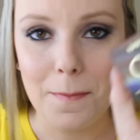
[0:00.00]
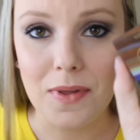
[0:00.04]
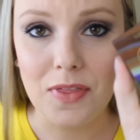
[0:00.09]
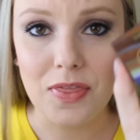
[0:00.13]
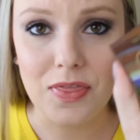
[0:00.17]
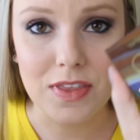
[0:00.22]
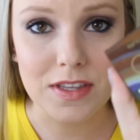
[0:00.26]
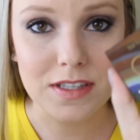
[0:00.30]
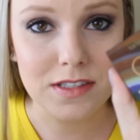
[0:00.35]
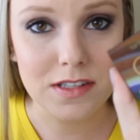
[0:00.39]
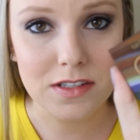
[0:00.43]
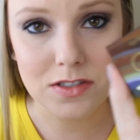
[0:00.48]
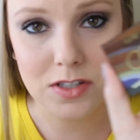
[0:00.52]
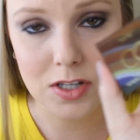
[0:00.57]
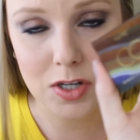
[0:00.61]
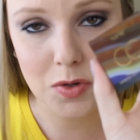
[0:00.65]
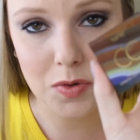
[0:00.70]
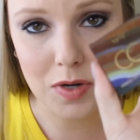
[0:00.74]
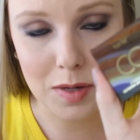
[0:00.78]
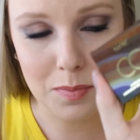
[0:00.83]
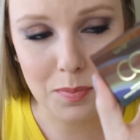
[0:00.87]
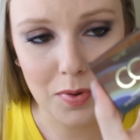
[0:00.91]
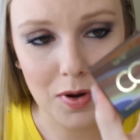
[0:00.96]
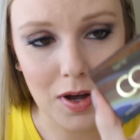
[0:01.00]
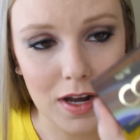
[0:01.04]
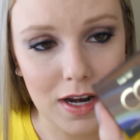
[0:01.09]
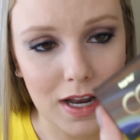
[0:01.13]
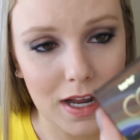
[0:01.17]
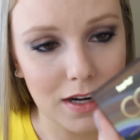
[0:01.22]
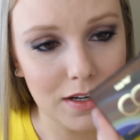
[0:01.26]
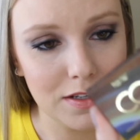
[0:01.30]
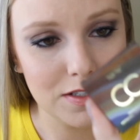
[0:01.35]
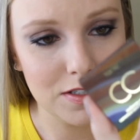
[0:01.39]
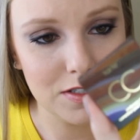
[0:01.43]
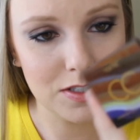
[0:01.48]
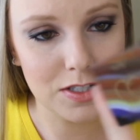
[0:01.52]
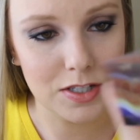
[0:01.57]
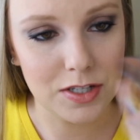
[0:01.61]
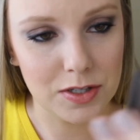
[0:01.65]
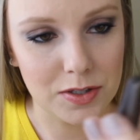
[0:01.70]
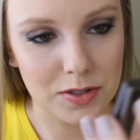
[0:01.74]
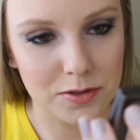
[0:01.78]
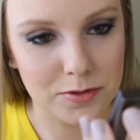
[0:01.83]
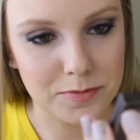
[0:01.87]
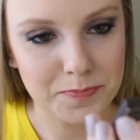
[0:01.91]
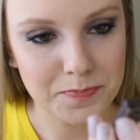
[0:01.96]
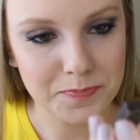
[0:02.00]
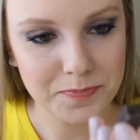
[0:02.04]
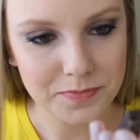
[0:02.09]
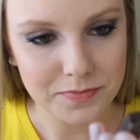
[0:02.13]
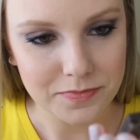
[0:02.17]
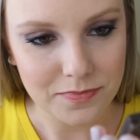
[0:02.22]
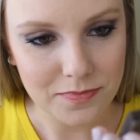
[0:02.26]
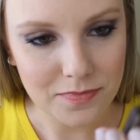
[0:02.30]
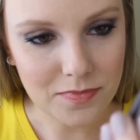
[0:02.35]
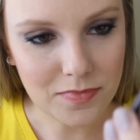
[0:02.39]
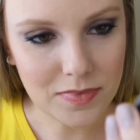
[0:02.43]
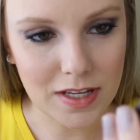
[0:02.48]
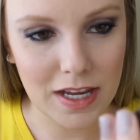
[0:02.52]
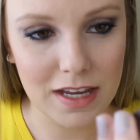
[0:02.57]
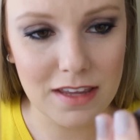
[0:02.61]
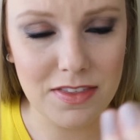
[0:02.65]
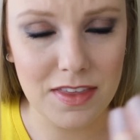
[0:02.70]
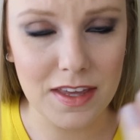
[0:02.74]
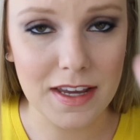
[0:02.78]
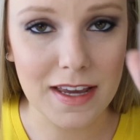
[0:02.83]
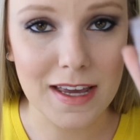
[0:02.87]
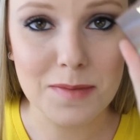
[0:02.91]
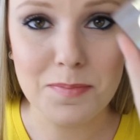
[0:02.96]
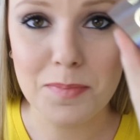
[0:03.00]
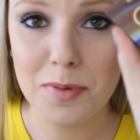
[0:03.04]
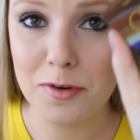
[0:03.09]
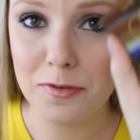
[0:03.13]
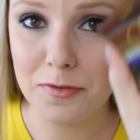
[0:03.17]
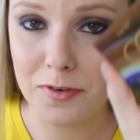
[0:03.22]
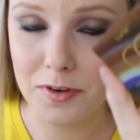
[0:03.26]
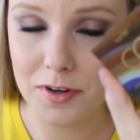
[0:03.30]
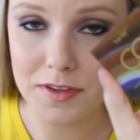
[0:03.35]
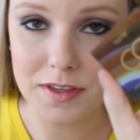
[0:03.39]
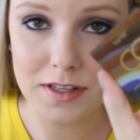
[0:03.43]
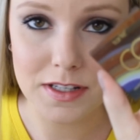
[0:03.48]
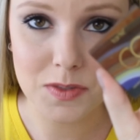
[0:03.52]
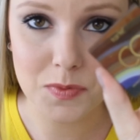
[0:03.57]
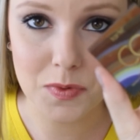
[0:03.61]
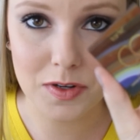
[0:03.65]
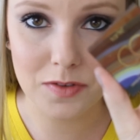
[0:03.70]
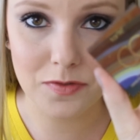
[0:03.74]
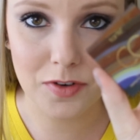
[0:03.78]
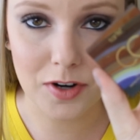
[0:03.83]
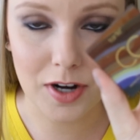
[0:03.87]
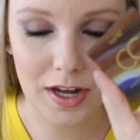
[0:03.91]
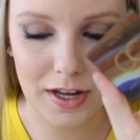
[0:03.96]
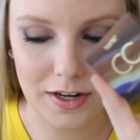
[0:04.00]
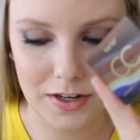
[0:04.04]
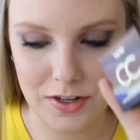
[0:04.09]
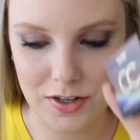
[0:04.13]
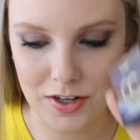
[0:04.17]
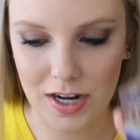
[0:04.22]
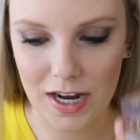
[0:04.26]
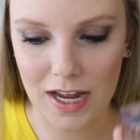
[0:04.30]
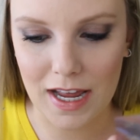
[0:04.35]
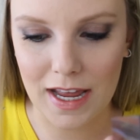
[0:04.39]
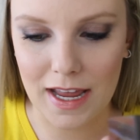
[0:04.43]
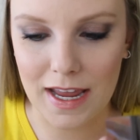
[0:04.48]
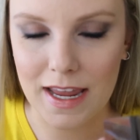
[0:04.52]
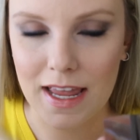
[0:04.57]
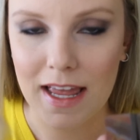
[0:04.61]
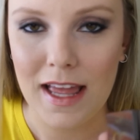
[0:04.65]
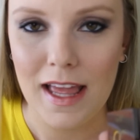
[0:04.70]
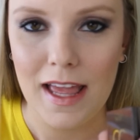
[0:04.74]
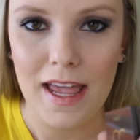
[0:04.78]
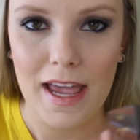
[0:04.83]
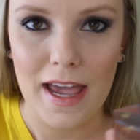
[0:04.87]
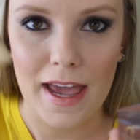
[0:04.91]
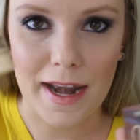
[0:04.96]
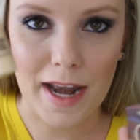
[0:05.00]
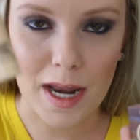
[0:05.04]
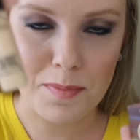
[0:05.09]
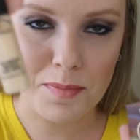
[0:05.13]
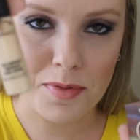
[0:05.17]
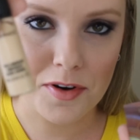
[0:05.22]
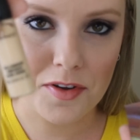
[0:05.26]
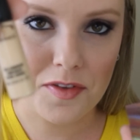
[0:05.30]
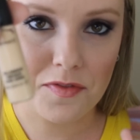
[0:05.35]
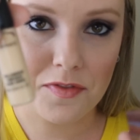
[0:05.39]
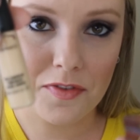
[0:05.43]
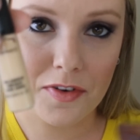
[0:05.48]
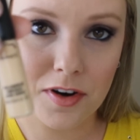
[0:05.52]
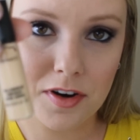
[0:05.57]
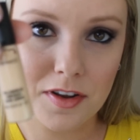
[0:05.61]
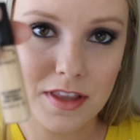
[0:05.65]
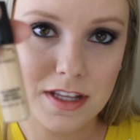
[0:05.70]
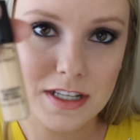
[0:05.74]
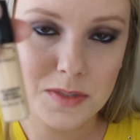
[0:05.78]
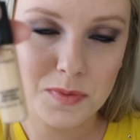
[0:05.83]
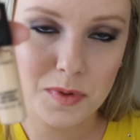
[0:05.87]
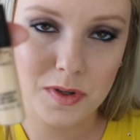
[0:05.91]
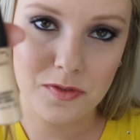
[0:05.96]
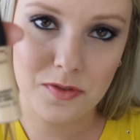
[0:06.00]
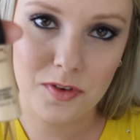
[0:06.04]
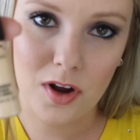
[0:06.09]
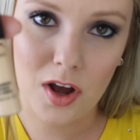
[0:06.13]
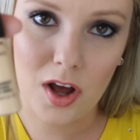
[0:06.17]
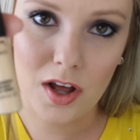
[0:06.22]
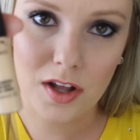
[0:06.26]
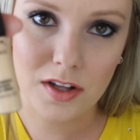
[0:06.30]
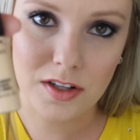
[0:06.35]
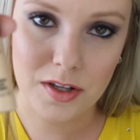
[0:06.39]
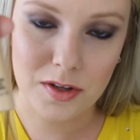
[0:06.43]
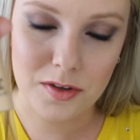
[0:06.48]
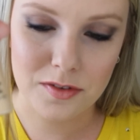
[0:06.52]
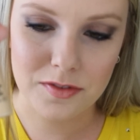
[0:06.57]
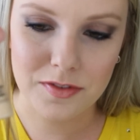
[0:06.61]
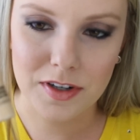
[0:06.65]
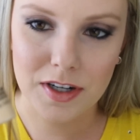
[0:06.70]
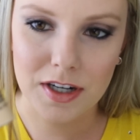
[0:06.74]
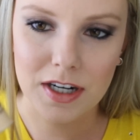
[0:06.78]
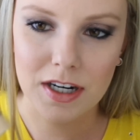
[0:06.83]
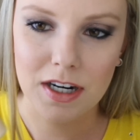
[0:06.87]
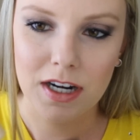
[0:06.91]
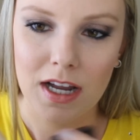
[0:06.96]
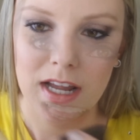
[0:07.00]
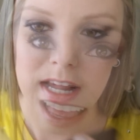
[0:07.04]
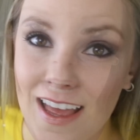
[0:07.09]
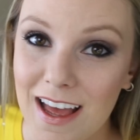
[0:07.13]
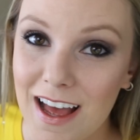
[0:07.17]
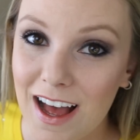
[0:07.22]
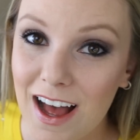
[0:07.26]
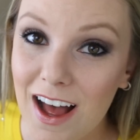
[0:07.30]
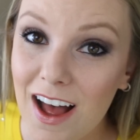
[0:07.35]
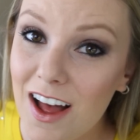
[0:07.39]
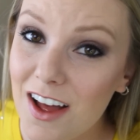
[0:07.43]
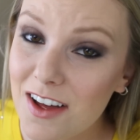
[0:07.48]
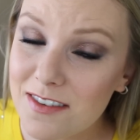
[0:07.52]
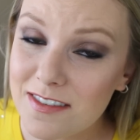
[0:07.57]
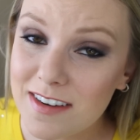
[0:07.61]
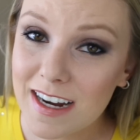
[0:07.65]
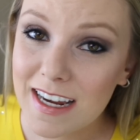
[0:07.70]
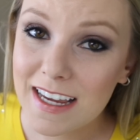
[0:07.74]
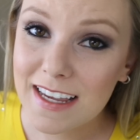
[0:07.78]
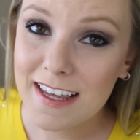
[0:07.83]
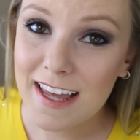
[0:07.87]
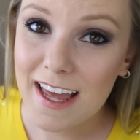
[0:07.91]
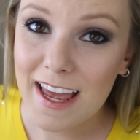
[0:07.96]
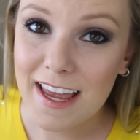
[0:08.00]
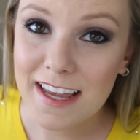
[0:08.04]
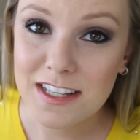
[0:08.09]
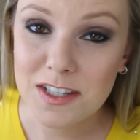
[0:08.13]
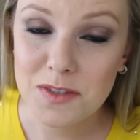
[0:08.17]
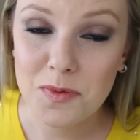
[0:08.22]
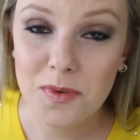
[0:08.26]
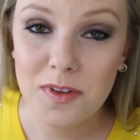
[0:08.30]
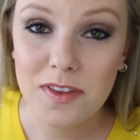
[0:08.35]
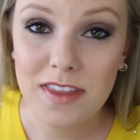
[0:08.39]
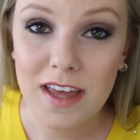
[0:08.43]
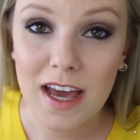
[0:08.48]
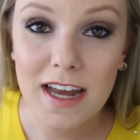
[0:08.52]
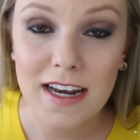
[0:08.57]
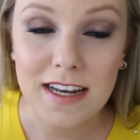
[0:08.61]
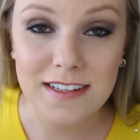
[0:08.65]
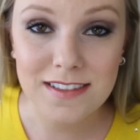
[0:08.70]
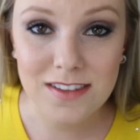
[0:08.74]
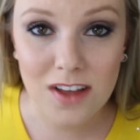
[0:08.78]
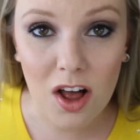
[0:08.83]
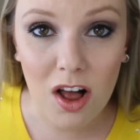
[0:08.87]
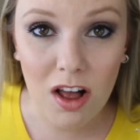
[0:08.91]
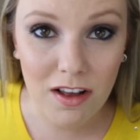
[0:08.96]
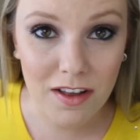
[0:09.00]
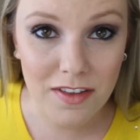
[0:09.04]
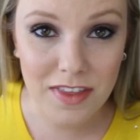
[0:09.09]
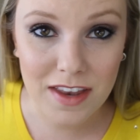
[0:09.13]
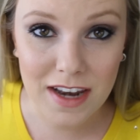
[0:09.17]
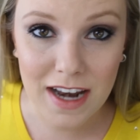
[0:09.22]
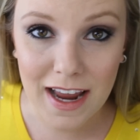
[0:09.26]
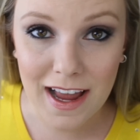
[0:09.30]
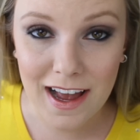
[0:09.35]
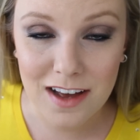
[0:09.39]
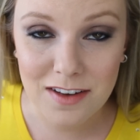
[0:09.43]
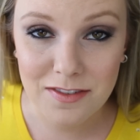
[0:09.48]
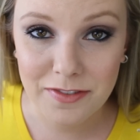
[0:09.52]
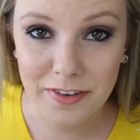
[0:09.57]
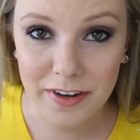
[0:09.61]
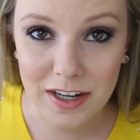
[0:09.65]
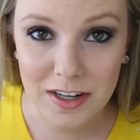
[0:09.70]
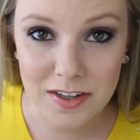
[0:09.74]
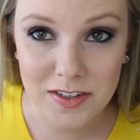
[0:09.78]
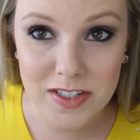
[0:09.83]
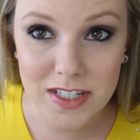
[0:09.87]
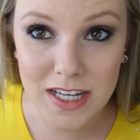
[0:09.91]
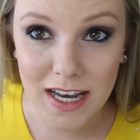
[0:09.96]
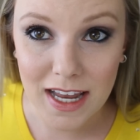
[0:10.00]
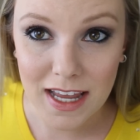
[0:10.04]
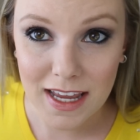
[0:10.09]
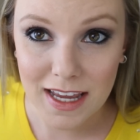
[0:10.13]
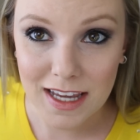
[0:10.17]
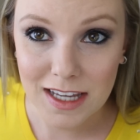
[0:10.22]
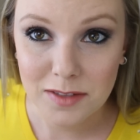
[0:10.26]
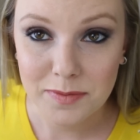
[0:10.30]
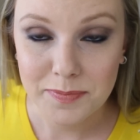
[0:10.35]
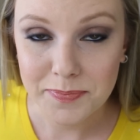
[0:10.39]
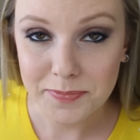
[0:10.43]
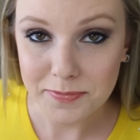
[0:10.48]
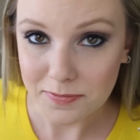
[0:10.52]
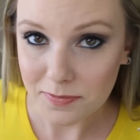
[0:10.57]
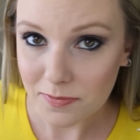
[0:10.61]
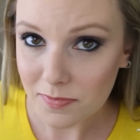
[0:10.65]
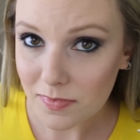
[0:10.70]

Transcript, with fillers: But this is a great product too. I think I prefer this one for under eye and I prefer this one for all over. Alright guys, well that is all that I have for you today.